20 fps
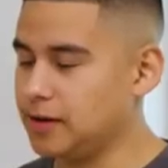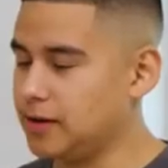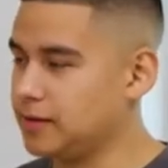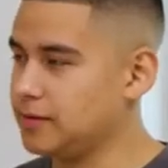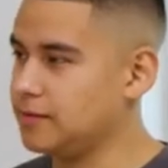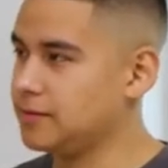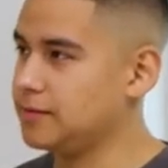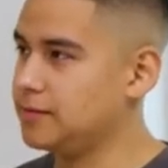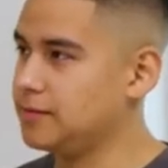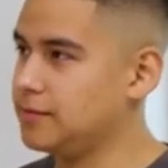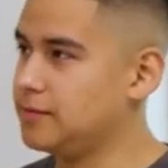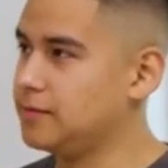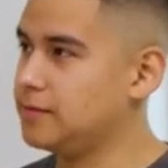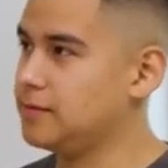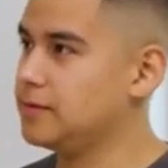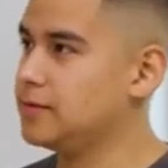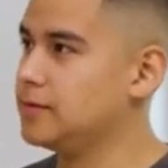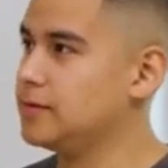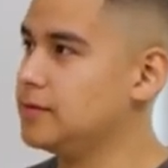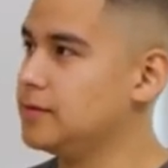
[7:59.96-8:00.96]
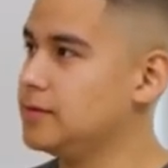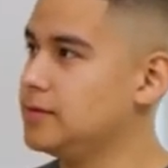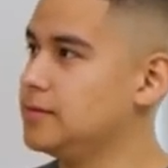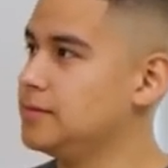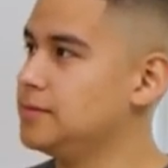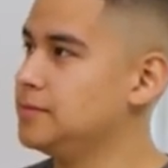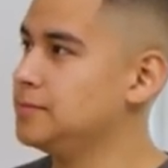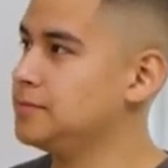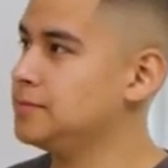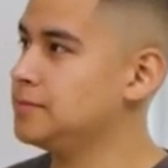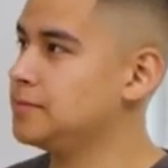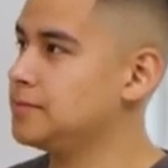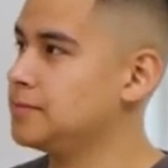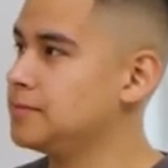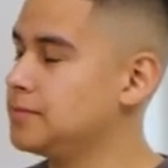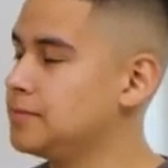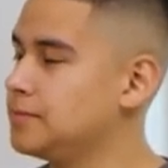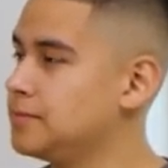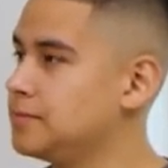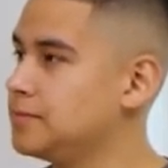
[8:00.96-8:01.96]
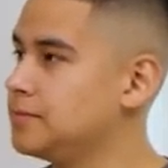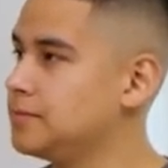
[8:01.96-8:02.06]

No words are spoken by the person on screen.